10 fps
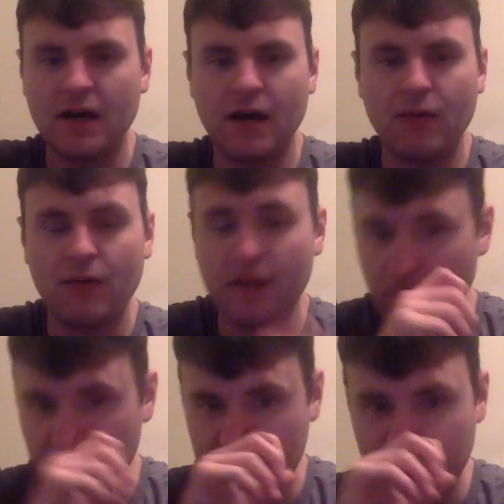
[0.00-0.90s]

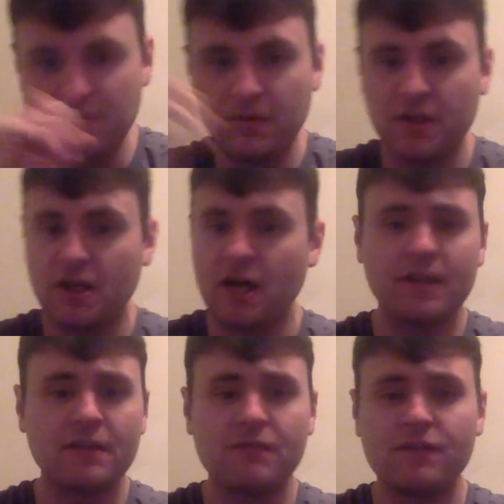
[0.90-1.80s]
want people to comment
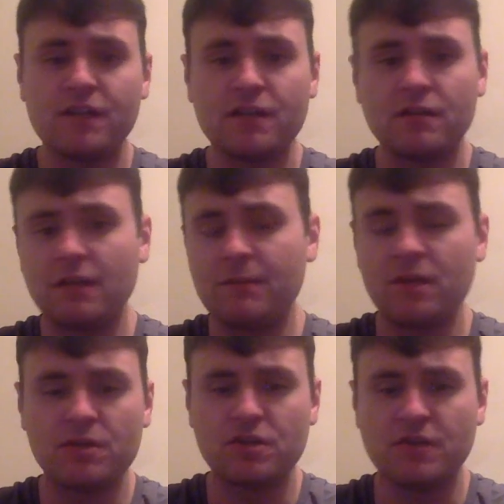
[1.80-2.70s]
on the video. Let me know
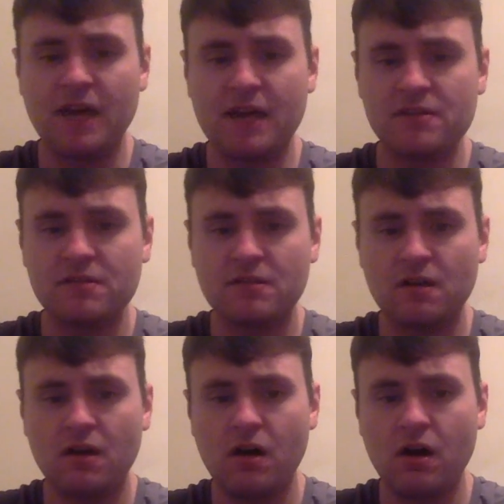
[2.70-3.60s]
what you guys
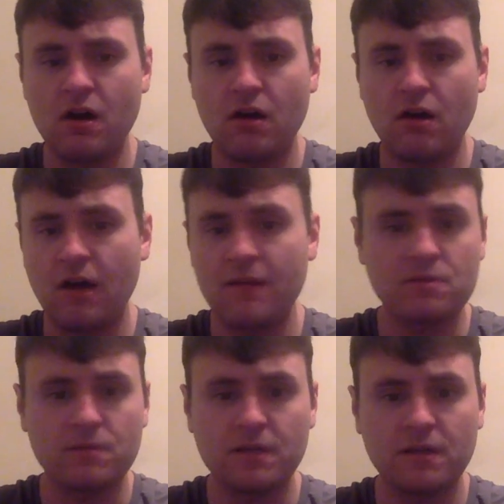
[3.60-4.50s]
are on this
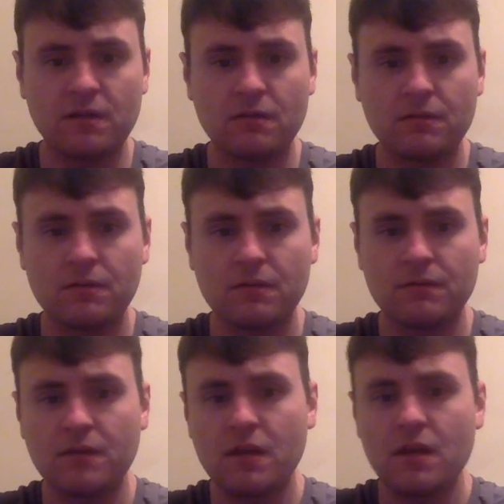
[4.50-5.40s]
week.
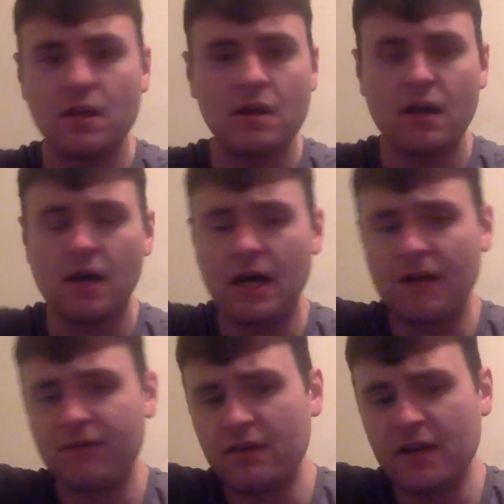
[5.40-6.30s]
I
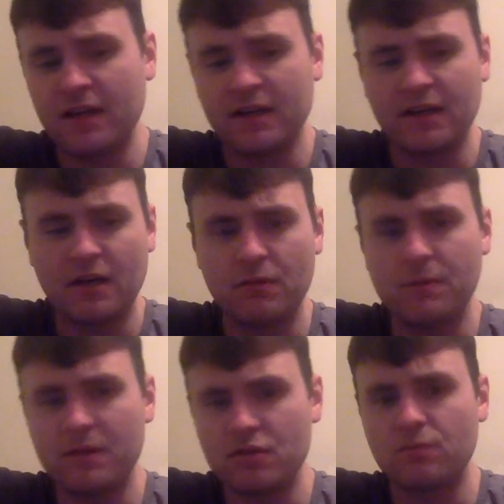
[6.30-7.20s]
feel like
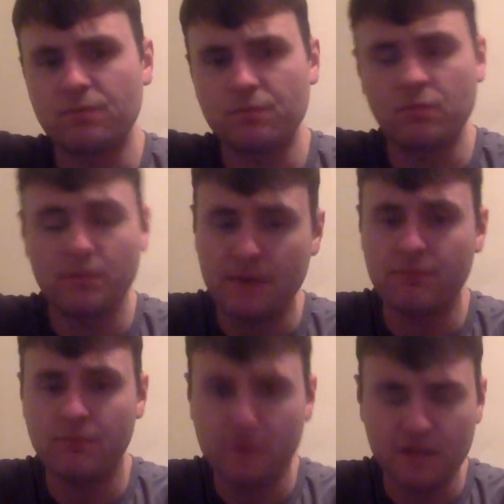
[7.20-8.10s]

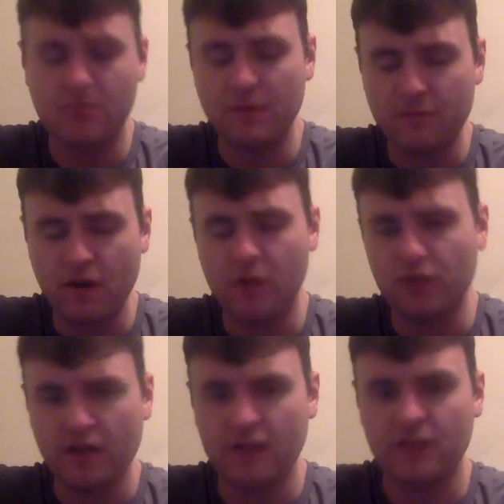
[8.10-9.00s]
it's been very
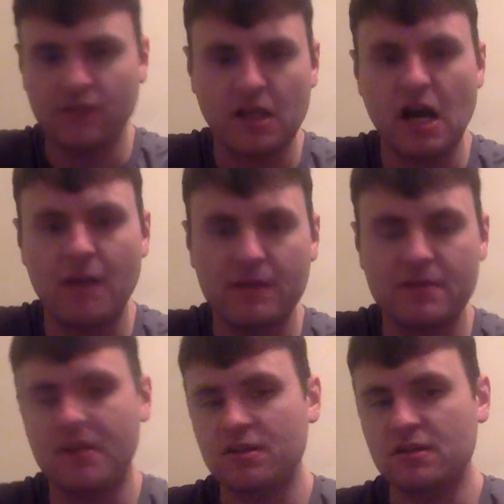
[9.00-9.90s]
productive in the comment
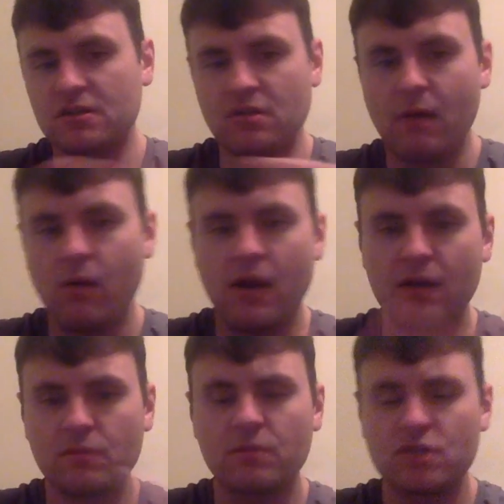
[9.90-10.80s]
section. So
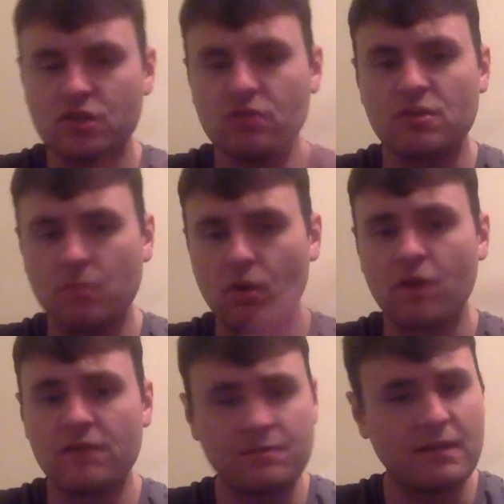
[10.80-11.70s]
we should do some more of
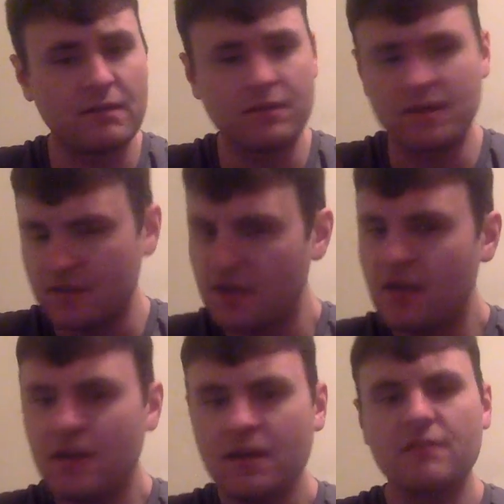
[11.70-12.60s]
this, man, because
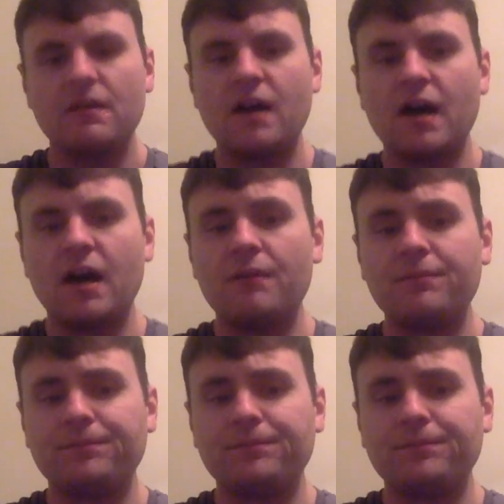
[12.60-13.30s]
um,